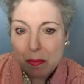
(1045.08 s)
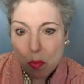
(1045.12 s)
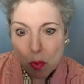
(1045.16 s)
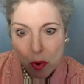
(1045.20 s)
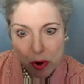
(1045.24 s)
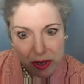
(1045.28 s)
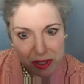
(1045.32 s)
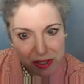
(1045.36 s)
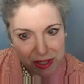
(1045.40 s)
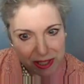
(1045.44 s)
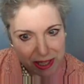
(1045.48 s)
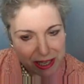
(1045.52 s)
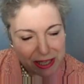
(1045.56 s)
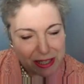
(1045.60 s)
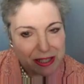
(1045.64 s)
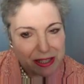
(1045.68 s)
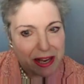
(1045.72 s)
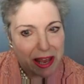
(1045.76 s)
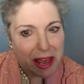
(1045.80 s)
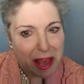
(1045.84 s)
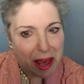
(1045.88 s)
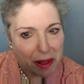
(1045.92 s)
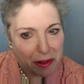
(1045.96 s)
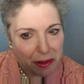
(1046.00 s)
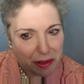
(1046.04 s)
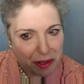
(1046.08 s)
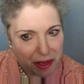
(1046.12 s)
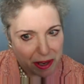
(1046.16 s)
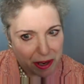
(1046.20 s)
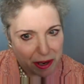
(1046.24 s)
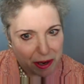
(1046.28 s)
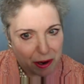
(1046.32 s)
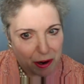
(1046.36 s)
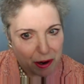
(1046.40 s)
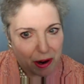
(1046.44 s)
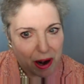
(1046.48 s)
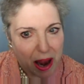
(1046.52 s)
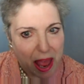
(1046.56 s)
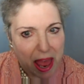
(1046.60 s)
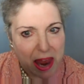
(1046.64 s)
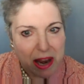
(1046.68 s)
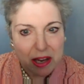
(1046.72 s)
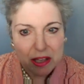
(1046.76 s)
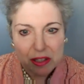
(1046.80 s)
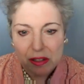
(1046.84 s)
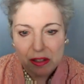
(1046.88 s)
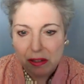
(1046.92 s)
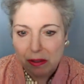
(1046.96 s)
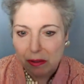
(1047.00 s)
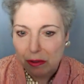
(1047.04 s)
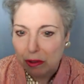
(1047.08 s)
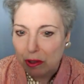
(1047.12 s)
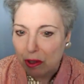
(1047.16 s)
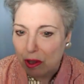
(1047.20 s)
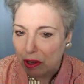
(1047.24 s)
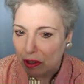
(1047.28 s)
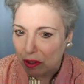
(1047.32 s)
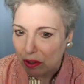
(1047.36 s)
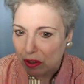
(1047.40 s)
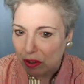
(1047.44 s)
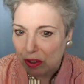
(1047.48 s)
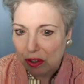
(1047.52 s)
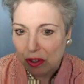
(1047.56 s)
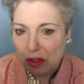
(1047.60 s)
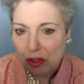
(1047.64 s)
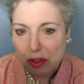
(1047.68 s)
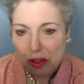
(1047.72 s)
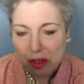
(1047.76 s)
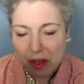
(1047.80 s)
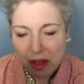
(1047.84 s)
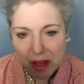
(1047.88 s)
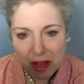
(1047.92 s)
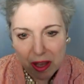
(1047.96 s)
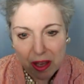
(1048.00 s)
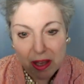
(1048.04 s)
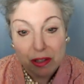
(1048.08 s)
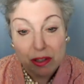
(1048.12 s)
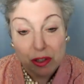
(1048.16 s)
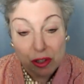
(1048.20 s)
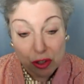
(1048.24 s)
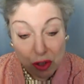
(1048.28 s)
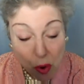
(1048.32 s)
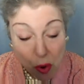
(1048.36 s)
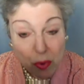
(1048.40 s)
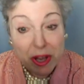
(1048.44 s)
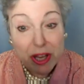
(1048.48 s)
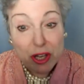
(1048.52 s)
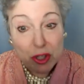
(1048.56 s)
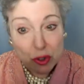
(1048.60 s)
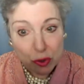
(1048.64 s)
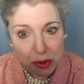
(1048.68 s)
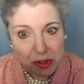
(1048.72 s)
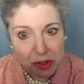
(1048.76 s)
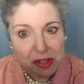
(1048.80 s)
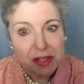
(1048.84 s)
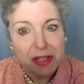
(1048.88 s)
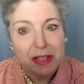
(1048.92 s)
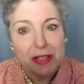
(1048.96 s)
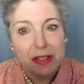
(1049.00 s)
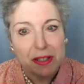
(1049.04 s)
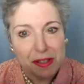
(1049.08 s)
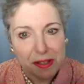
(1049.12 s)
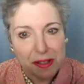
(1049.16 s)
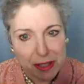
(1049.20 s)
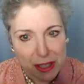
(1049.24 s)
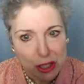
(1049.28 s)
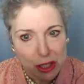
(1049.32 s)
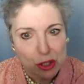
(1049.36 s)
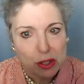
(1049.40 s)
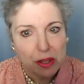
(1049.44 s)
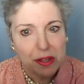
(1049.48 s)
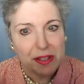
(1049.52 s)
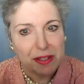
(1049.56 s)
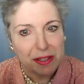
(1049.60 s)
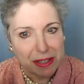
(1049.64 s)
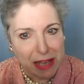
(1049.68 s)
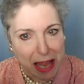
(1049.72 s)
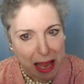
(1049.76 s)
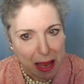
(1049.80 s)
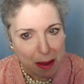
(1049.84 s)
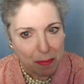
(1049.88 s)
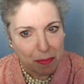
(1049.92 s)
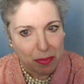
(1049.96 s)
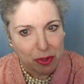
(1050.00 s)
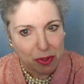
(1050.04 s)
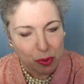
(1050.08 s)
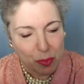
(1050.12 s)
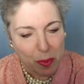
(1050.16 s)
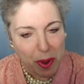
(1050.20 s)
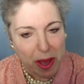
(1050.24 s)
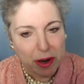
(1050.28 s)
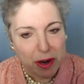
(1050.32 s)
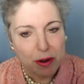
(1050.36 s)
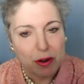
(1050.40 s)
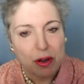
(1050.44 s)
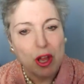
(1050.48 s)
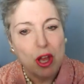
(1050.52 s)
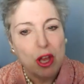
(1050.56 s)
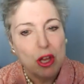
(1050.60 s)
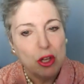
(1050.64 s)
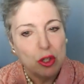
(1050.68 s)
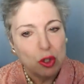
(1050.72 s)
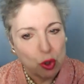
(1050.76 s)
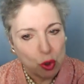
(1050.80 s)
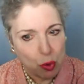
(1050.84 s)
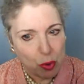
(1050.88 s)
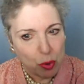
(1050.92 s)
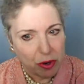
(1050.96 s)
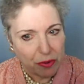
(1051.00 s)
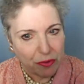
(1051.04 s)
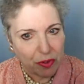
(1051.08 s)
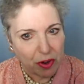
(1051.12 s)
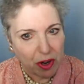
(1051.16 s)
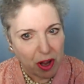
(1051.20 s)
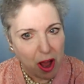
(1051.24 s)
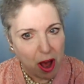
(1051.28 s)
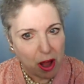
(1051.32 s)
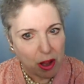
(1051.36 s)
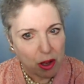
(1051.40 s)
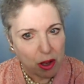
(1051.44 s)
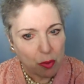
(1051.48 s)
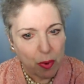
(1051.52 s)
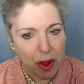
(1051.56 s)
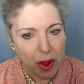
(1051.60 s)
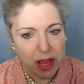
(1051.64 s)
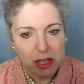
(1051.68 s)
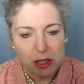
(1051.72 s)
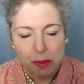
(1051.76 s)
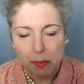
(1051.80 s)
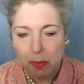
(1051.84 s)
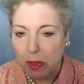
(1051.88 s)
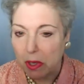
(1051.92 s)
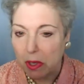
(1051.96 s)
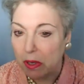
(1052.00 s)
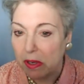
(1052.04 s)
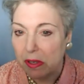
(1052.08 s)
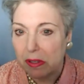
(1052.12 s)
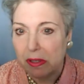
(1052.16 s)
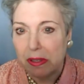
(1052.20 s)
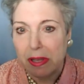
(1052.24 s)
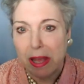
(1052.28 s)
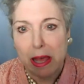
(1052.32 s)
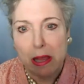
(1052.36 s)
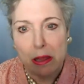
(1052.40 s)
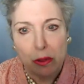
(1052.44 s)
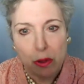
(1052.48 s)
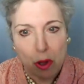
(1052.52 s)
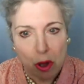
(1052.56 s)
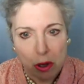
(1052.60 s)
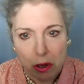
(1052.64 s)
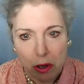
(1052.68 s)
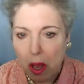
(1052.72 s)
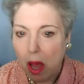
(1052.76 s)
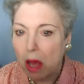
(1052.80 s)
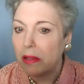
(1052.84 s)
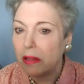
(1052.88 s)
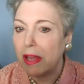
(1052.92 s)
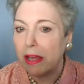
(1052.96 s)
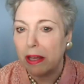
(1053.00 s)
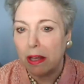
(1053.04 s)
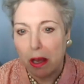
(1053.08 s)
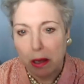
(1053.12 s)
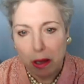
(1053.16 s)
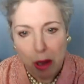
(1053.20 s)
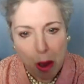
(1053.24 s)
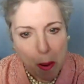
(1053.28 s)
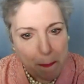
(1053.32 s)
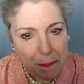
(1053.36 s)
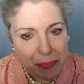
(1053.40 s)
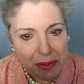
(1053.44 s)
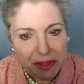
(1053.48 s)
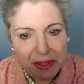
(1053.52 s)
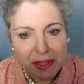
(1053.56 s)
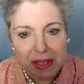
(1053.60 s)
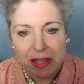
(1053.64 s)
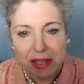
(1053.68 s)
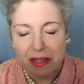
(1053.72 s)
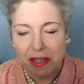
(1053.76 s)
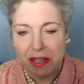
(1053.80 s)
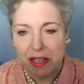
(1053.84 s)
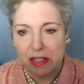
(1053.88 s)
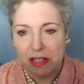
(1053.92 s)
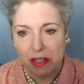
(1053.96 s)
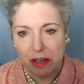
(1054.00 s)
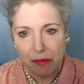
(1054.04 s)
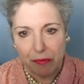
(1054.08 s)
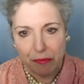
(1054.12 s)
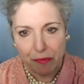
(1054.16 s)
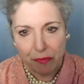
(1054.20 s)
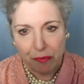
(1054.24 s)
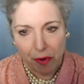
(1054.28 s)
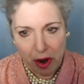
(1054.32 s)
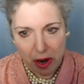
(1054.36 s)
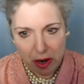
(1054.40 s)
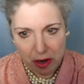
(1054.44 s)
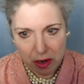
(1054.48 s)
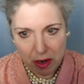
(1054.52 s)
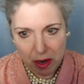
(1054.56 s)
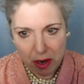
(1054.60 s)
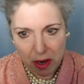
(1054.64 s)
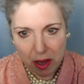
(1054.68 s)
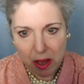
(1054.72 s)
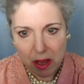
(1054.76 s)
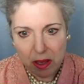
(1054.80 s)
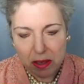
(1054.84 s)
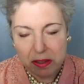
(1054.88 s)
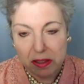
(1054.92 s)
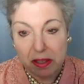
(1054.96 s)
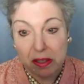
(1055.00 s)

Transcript: more detail here, and it looks it's so interesting to see the same sweater, two different colorways because they look like a completely different yeah.